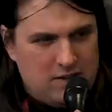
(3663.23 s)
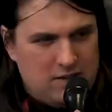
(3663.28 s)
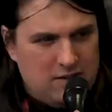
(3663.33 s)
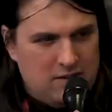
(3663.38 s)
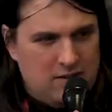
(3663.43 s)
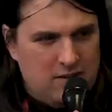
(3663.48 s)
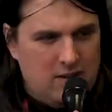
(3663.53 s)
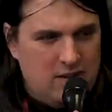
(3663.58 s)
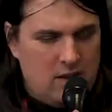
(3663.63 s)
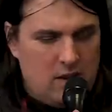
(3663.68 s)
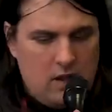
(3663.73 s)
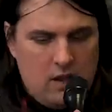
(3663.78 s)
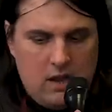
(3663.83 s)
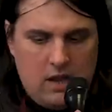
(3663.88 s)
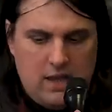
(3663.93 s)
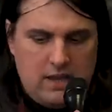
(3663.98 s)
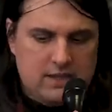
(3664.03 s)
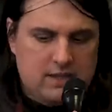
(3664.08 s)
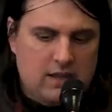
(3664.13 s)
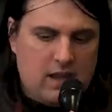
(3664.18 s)
Okay.
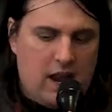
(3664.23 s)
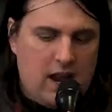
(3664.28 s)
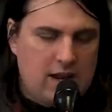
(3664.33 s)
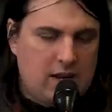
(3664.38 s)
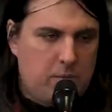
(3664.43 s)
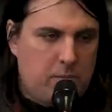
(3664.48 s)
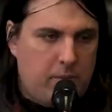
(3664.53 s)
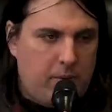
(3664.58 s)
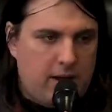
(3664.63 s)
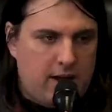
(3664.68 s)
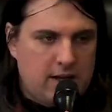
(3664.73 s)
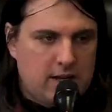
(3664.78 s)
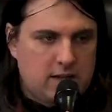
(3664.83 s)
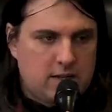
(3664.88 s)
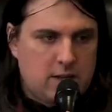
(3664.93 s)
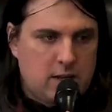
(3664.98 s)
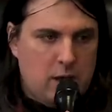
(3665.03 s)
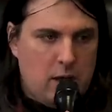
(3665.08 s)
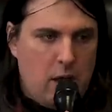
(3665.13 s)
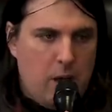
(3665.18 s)
Is kind of
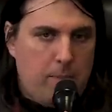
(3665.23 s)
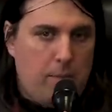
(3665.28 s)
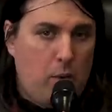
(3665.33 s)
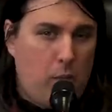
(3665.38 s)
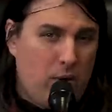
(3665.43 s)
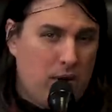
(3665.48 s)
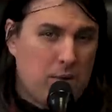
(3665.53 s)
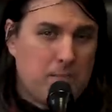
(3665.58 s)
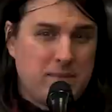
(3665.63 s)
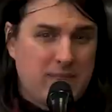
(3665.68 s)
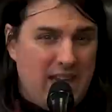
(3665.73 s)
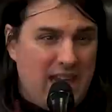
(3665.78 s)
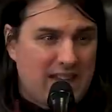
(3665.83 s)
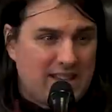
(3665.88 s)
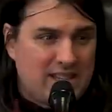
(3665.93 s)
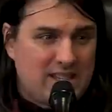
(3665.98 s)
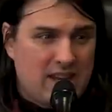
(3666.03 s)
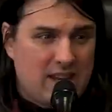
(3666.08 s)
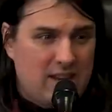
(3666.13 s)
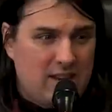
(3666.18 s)
bugged. But what I'm
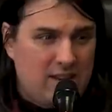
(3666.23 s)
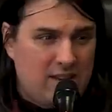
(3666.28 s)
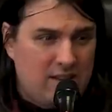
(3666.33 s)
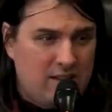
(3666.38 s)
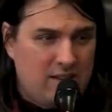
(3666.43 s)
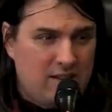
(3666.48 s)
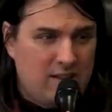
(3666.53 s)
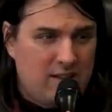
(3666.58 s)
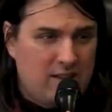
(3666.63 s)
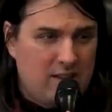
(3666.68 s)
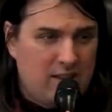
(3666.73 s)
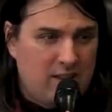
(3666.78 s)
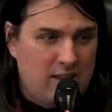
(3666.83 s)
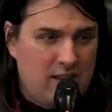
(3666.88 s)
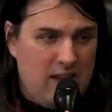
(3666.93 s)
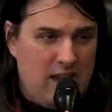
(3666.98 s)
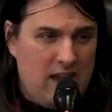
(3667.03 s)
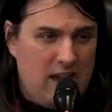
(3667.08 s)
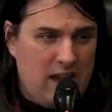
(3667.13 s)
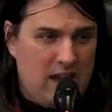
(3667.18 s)
guessing, it's like a soft lock.
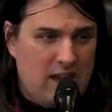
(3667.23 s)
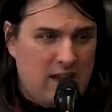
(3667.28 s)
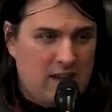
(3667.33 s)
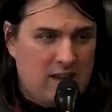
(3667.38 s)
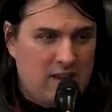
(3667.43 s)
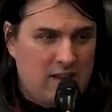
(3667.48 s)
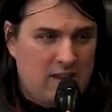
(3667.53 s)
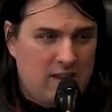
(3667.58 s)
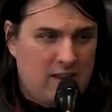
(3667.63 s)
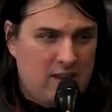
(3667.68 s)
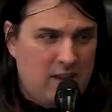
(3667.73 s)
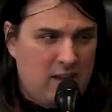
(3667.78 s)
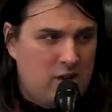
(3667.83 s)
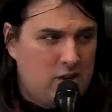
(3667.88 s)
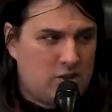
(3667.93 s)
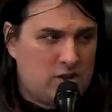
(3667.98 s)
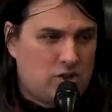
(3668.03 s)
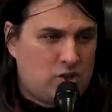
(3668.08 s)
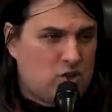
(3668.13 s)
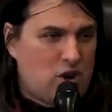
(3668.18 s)
Yeah. Yeah.
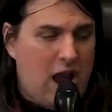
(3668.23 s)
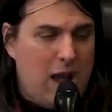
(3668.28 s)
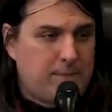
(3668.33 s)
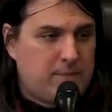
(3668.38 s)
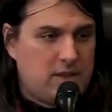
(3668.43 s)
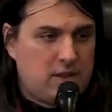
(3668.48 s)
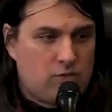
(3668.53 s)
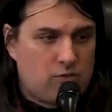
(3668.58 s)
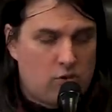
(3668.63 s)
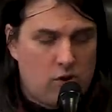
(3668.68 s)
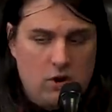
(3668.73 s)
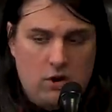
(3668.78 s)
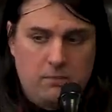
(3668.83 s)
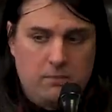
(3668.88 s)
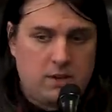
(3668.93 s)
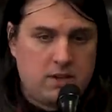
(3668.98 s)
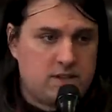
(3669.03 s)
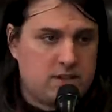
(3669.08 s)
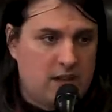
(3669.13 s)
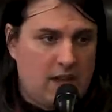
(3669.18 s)
You're just trapped in the
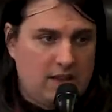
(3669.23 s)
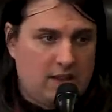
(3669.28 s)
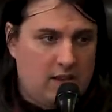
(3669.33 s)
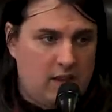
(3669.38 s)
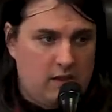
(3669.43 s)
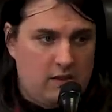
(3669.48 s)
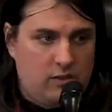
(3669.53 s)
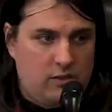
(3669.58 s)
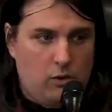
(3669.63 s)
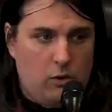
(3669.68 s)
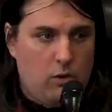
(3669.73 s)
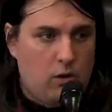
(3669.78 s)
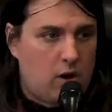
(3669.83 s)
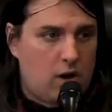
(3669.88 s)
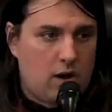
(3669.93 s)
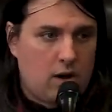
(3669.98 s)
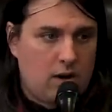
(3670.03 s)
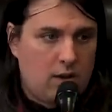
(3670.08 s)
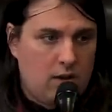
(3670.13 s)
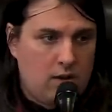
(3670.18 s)
room because like the
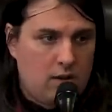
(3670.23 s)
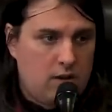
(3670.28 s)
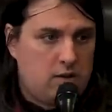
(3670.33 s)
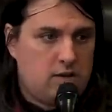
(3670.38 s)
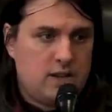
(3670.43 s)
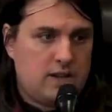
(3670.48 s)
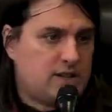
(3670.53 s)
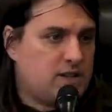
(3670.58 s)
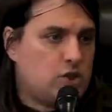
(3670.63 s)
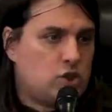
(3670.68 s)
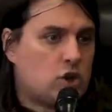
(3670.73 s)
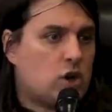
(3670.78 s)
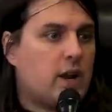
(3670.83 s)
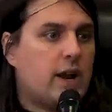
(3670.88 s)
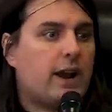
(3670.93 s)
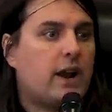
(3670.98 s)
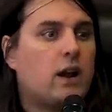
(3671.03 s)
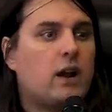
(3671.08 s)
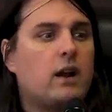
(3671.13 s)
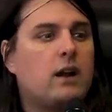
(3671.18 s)
door doesn't
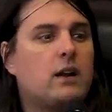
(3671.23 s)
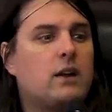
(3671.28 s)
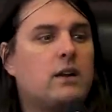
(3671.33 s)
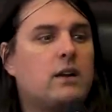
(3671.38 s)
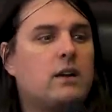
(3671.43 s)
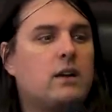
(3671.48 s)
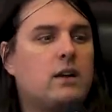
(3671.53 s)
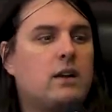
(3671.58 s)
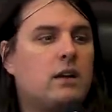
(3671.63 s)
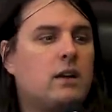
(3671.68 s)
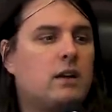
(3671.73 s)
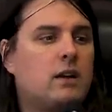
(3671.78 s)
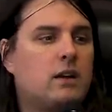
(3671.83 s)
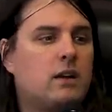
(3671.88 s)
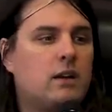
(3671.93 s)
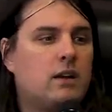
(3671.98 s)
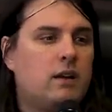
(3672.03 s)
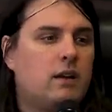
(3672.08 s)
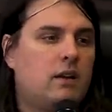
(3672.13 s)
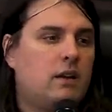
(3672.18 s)
trigger. Okay. Well,
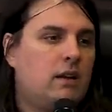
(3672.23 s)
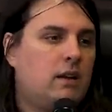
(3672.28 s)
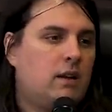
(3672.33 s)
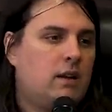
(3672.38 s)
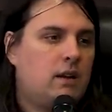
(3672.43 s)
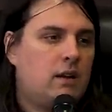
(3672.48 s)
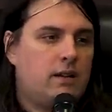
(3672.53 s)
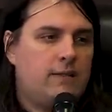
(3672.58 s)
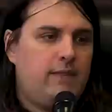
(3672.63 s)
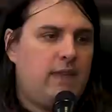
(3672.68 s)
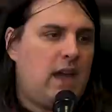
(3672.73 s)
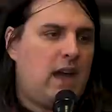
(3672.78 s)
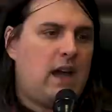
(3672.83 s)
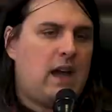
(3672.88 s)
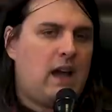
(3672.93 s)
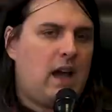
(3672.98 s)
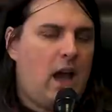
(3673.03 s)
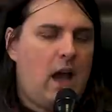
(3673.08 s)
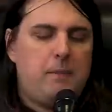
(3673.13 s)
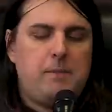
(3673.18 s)
hopefully they'll fix that.
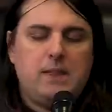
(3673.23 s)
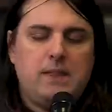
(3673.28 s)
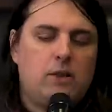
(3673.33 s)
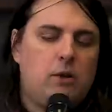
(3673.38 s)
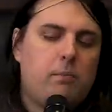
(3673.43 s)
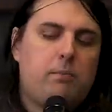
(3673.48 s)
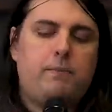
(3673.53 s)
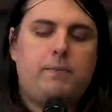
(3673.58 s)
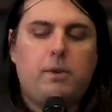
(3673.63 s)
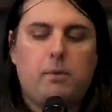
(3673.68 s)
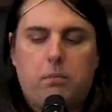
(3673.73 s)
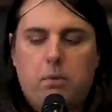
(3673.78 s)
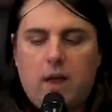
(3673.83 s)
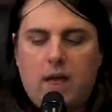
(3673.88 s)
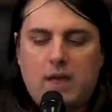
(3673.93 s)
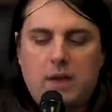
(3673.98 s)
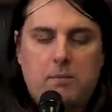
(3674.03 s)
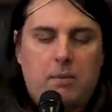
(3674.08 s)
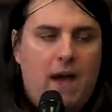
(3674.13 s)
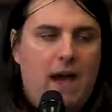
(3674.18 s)
Yeah. I mean, they'll they'll
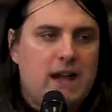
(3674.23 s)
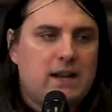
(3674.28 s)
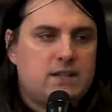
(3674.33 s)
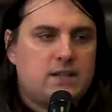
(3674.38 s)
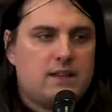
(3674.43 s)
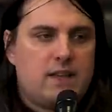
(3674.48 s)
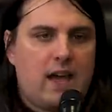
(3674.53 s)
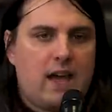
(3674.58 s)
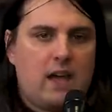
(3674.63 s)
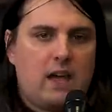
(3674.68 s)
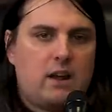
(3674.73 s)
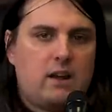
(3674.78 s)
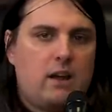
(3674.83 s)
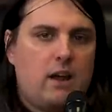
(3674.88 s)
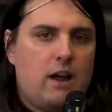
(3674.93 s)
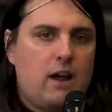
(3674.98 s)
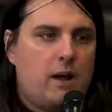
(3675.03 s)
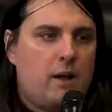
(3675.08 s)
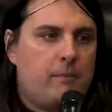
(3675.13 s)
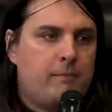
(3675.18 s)
probably patch that.
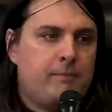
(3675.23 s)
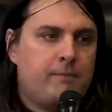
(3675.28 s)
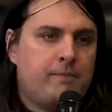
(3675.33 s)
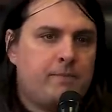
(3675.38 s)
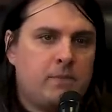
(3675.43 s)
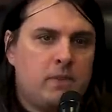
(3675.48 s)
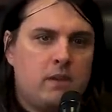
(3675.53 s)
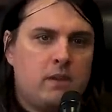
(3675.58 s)
Yeah. Um,